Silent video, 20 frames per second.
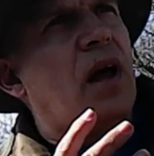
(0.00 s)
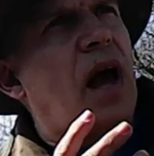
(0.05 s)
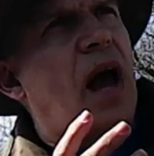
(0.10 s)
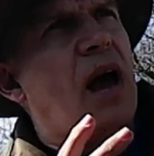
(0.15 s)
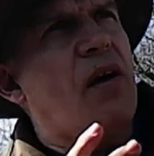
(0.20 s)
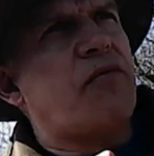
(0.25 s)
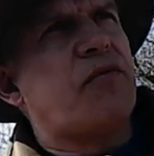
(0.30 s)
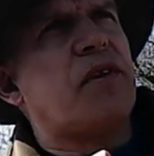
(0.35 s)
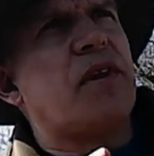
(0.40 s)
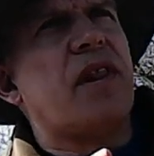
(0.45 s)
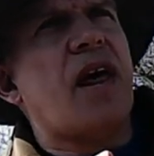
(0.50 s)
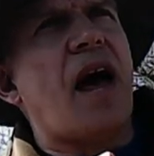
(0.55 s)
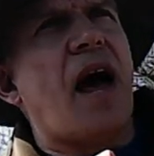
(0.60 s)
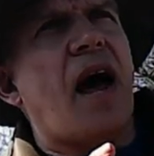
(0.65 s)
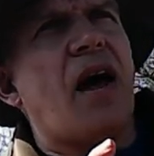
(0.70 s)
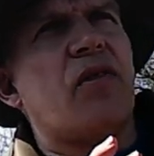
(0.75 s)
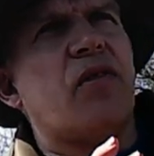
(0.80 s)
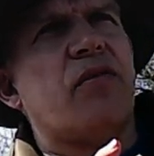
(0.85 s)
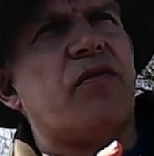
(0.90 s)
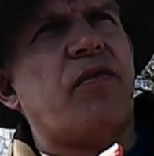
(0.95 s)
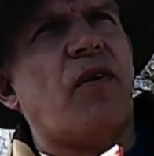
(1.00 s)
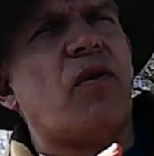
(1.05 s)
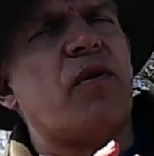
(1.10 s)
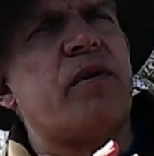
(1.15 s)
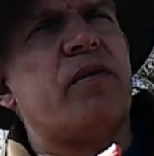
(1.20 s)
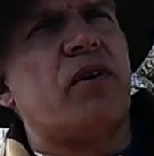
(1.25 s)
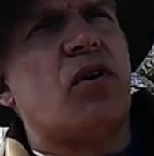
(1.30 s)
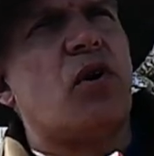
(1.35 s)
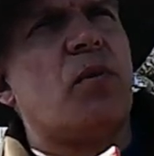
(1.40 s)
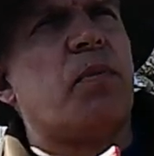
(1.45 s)
After that, the
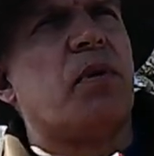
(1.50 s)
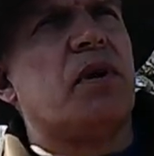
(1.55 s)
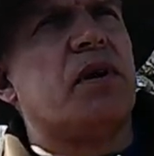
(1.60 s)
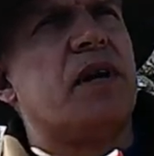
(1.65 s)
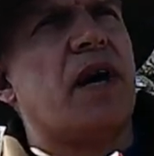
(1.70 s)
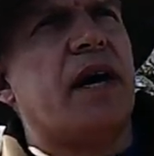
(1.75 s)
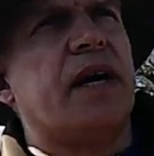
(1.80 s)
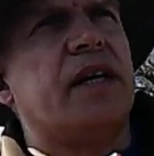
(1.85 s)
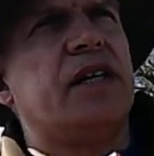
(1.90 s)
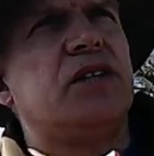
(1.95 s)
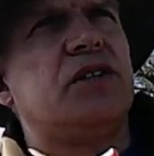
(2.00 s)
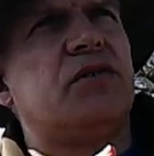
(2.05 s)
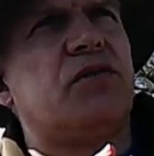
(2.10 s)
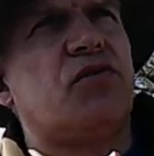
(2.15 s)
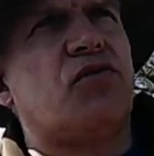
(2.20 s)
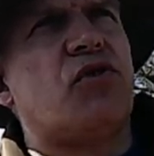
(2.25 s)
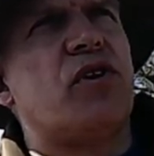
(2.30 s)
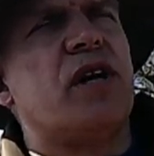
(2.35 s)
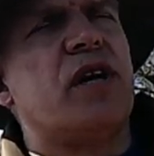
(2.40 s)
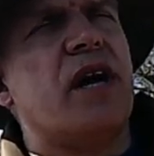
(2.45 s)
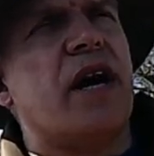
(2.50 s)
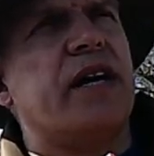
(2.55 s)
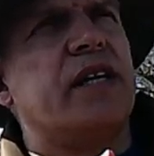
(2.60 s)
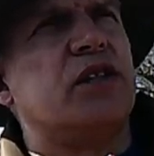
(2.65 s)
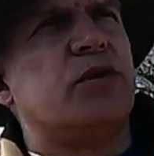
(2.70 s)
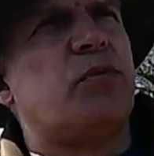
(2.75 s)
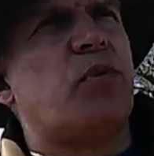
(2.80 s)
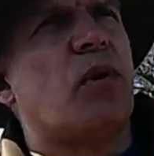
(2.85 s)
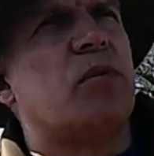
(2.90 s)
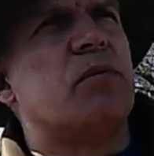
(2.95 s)
following couple of days, 3
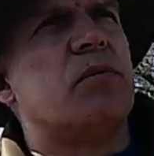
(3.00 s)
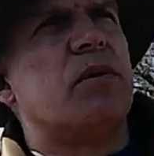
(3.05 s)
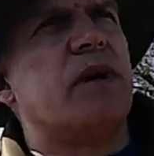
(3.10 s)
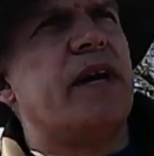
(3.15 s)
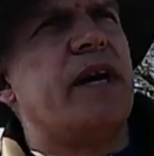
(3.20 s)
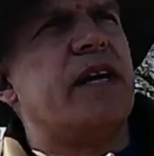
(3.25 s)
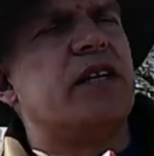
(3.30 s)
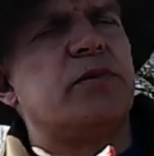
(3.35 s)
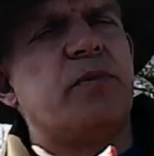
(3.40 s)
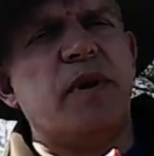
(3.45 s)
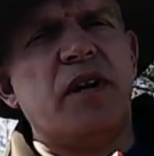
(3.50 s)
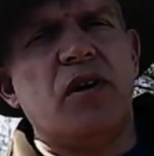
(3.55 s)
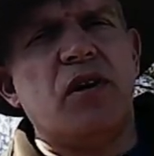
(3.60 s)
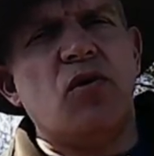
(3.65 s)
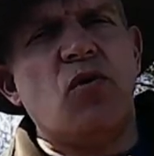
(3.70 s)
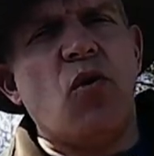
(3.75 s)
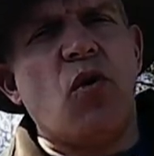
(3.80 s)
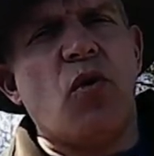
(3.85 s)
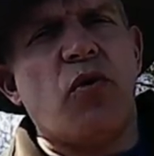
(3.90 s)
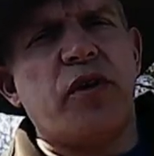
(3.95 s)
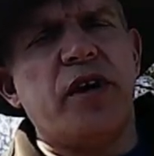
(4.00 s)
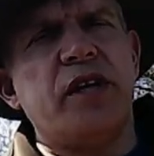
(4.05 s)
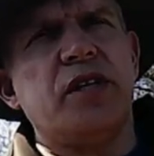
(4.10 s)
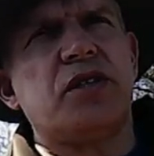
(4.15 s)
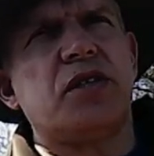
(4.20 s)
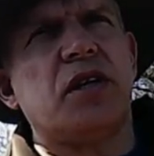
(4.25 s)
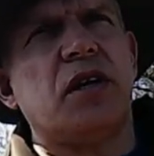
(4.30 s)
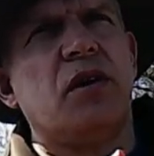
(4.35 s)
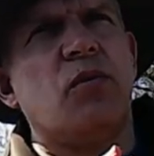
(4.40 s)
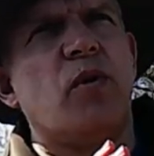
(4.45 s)
days probably, it's been a
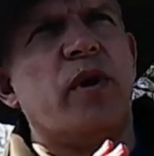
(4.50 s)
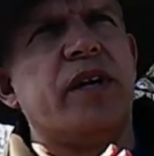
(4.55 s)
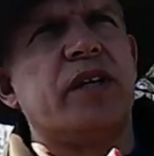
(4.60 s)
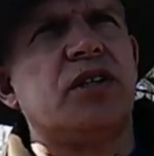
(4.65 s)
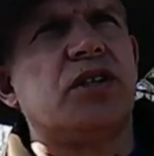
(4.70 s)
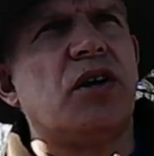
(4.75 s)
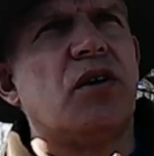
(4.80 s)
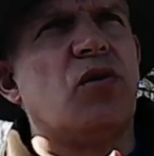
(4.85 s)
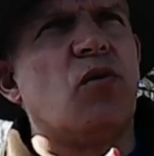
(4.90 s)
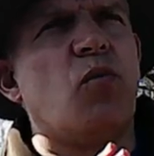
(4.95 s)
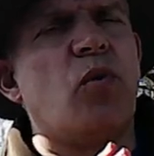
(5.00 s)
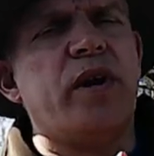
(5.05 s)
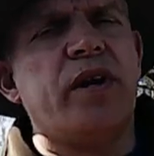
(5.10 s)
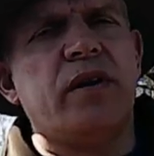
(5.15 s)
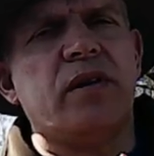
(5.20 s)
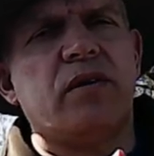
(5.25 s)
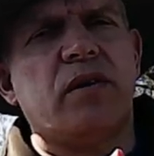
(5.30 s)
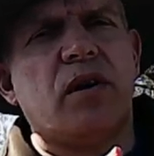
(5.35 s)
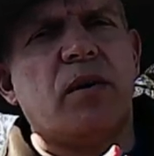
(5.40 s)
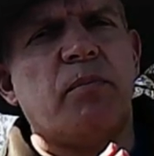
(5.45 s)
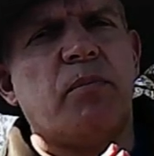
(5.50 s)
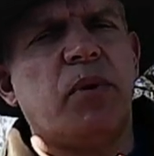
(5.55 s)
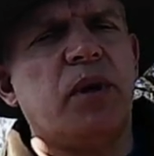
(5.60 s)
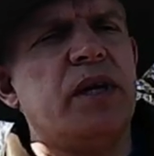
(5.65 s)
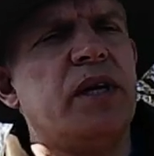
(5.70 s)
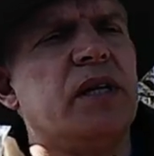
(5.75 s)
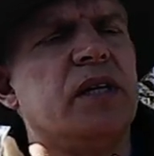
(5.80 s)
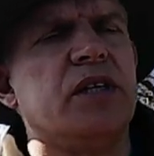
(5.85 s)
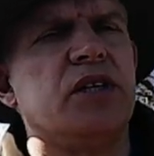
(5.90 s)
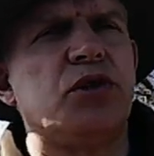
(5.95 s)
northeasterly wind, so the wind
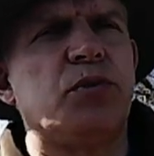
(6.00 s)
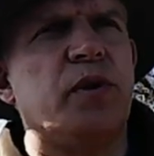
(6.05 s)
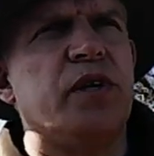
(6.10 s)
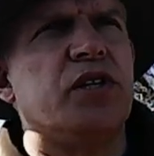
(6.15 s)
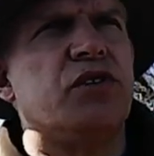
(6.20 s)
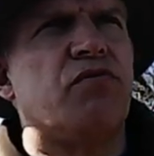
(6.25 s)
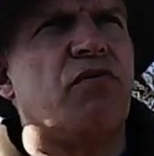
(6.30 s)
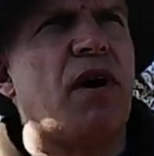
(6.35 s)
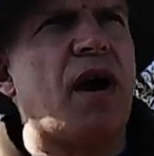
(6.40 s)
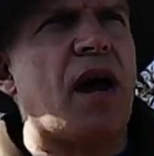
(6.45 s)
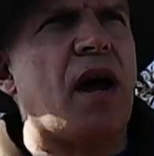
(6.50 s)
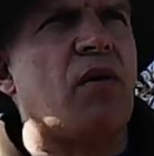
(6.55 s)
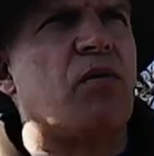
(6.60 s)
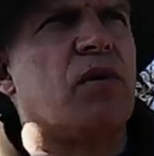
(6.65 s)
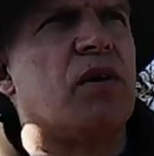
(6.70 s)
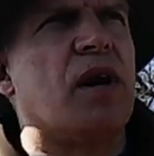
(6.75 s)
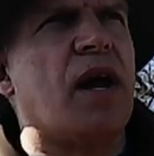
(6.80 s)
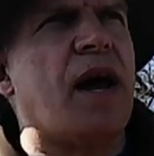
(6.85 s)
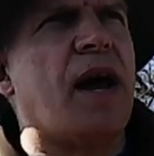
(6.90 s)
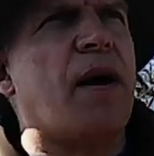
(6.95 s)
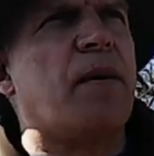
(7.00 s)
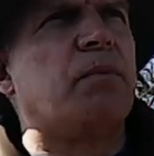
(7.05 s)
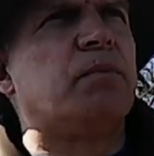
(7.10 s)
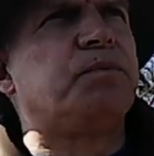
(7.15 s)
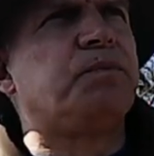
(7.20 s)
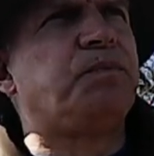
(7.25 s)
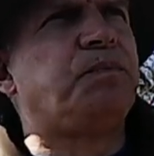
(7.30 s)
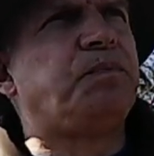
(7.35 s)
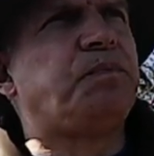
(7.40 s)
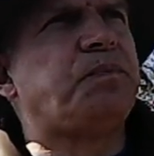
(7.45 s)
completely switched round. Now,
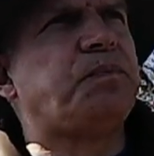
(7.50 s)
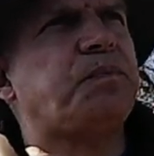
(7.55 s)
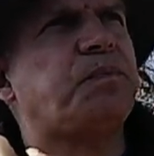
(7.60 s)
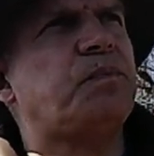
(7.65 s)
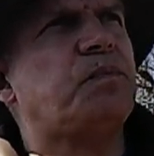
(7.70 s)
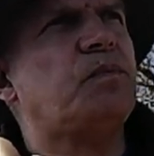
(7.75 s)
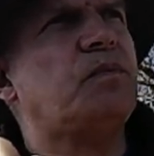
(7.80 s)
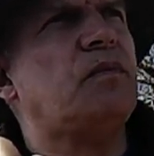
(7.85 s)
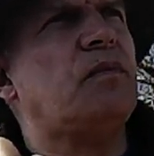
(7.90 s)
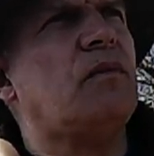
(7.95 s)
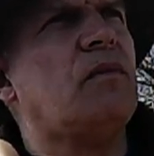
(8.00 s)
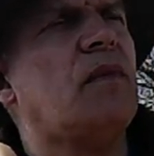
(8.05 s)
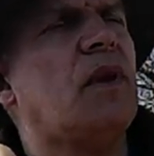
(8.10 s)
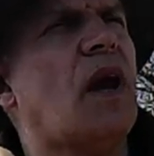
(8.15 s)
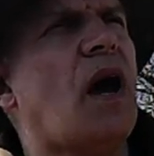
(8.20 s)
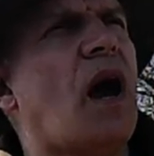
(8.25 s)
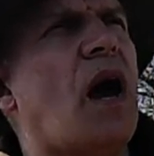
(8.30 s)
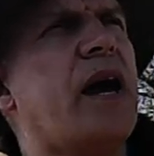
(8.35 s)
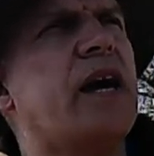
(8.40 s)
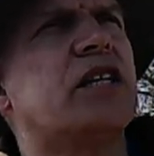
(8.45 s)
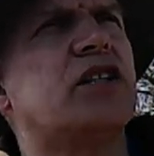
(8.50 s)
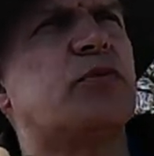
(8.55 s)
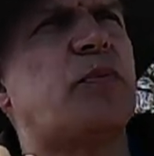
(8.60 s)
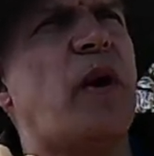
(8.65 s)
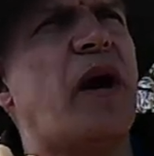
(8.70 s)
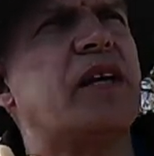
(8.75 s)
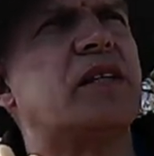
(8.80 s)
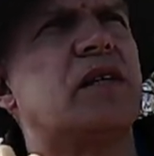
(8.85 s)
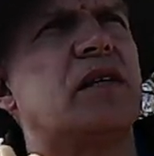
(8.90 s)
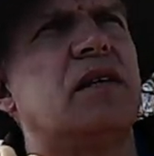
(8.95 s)
I
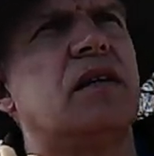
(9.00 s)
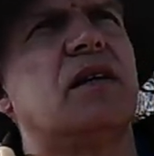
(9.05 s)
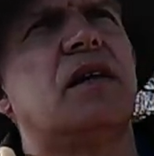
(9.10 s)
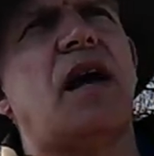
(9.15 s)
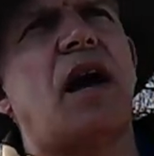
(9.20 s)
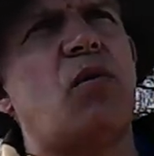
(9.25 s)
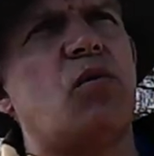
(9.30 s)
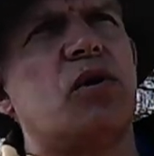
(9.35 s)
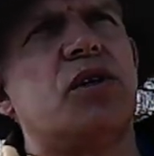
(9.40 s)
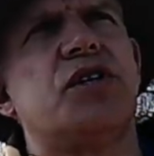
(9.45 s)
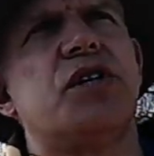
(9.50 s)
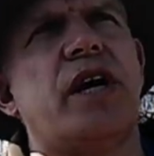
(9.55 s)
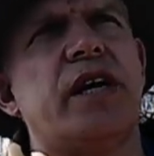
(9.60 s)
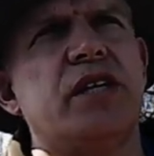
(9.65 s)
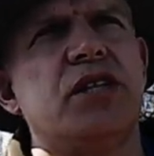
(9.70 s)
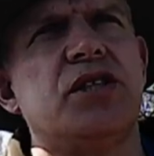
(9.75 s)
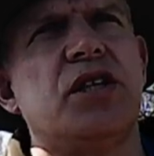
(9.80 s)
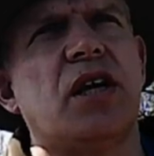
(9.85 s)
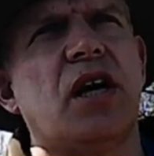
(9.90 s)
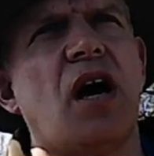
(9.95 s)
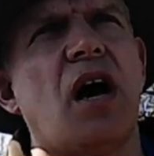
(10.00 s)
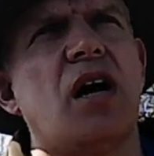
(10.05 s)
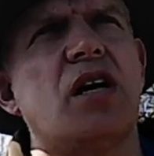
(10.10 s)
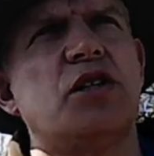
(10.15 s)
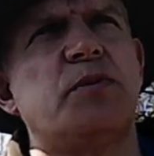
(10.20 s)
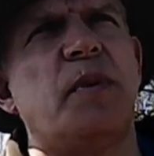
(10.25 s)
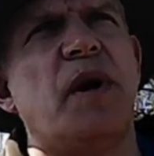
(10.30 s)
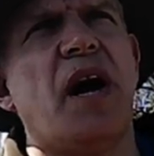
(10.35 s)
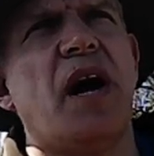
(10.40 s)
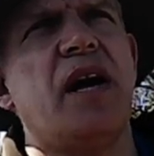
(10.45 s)
expected that that would change the kite's
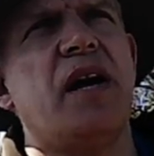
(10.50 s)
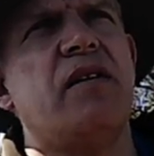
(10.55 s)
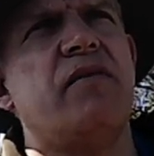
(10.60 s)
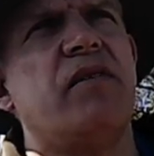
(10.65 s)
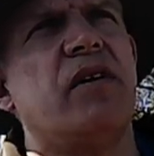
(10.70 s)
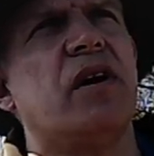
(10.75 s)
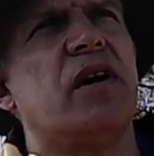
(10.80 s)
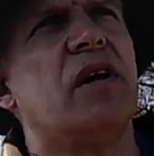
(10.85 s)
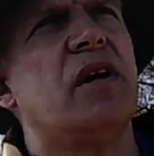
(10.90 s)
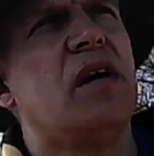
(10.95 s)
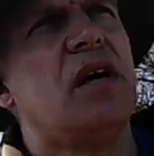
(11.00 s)
behaviour,